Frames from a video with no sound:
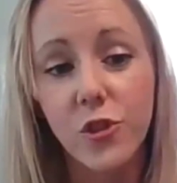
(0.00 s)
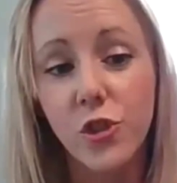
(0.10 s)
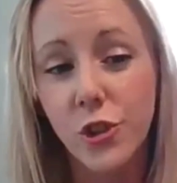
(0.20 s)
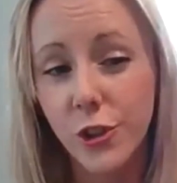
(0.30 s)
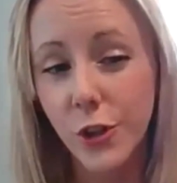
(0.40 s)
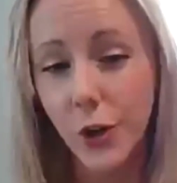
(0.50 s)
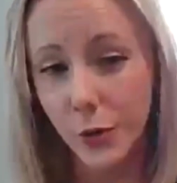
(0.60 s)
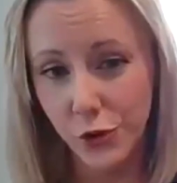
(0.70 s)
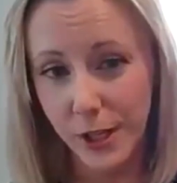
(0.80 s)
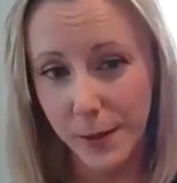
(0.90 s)
like
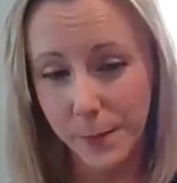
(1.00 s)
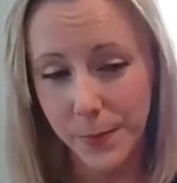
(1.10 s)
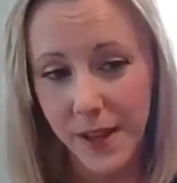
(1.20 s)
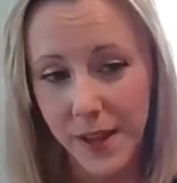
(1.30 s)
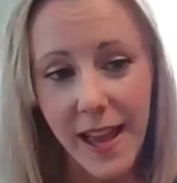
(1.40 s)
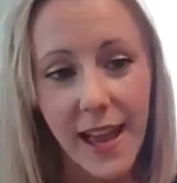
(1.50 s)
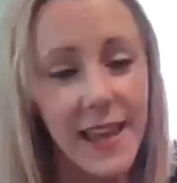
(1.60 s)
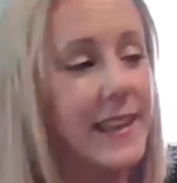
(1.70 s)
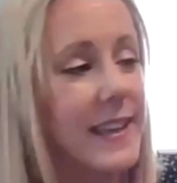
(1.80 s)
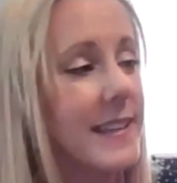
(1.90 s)
churro chip.
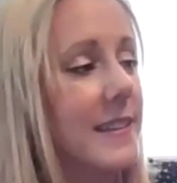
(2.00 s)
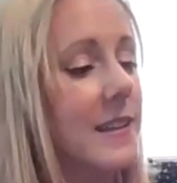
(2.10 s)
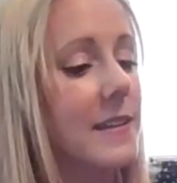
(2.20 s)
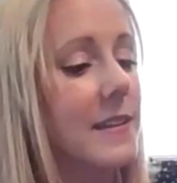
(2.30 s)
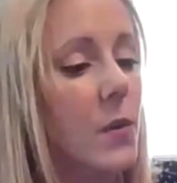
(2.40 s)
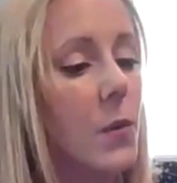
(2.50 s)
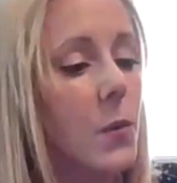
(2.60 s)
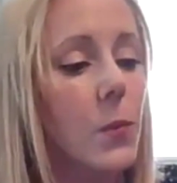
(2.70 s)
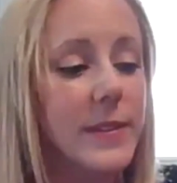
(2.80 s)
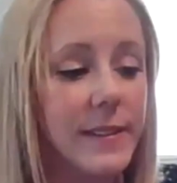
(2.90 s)
And
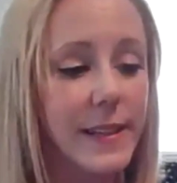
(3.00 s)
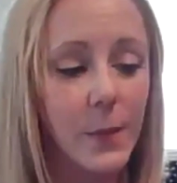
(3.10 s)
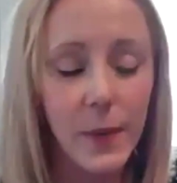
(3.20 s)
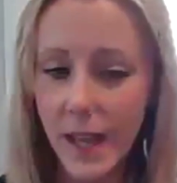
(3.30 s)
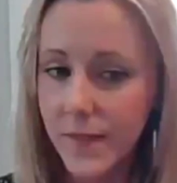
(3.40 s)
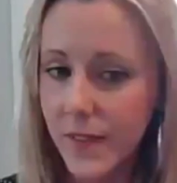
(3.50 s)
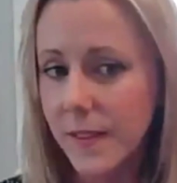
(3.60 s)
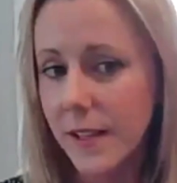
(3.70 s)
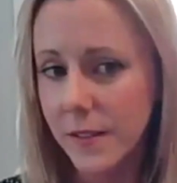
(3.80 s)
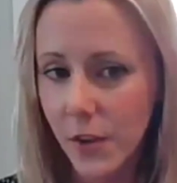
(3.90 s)
so once again, we have
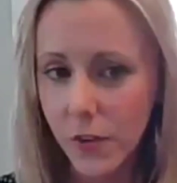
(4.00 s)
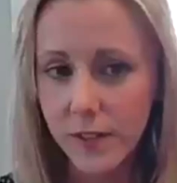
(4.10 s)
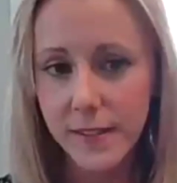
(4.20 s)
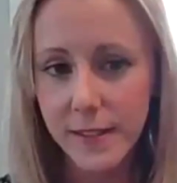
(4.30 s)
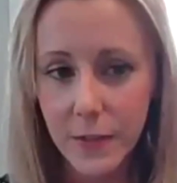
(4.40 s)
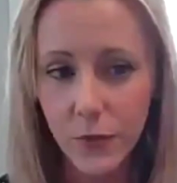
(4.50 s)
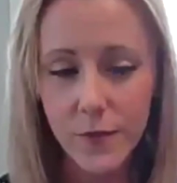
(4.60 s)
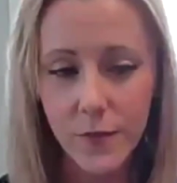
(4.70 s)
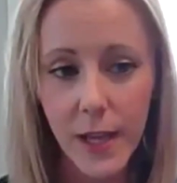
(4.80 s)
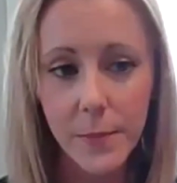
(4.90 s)
like that salty,
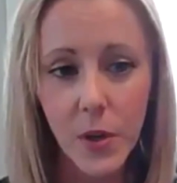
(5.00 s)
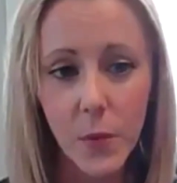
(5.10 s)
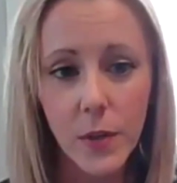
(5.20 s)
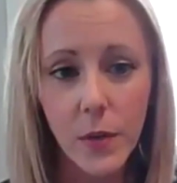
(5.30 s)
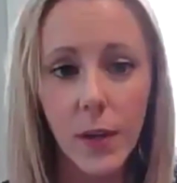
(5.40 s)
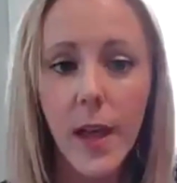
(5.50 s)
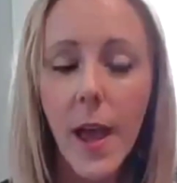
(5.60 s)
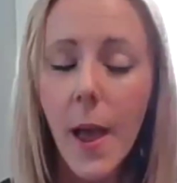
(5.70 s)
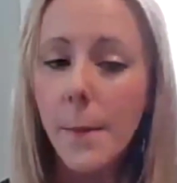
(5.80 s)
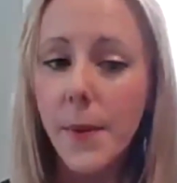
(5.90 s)
savory vibe going
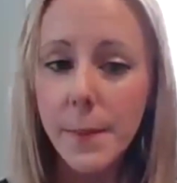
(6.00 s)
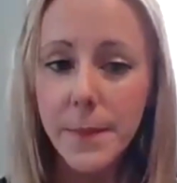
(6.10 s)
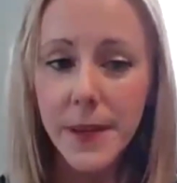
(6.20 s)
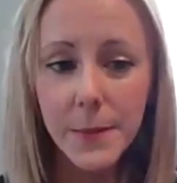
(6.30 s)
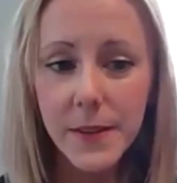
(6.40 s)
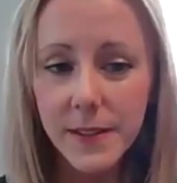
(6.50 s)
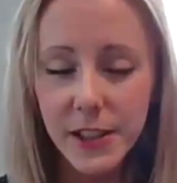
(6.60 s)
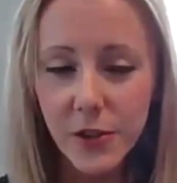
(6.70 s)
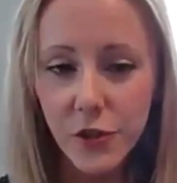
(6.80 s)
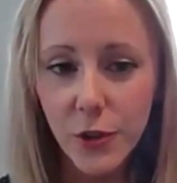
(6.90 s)
on, but maybe the
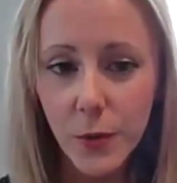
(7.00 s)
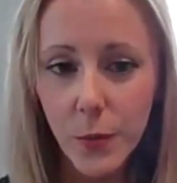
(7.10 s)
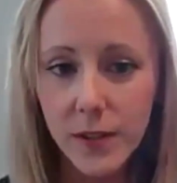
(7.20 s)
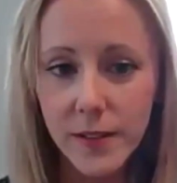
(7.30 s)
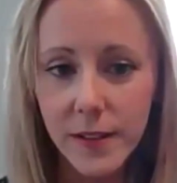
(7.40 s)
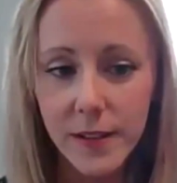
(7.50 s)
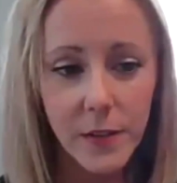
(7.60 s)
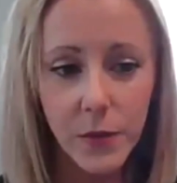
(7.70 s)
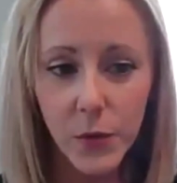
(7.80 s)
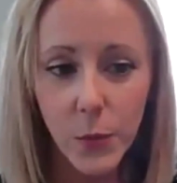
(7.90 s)
teacher wants a
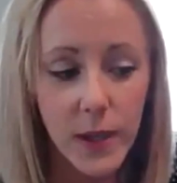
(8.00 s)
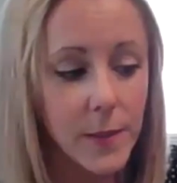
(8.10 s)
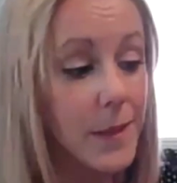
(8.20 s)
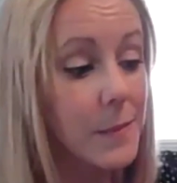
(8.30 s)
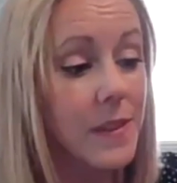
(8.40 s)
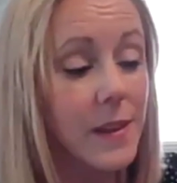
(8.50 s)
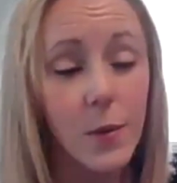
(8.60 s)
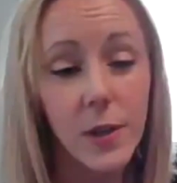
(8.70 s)
little sweet. Maybe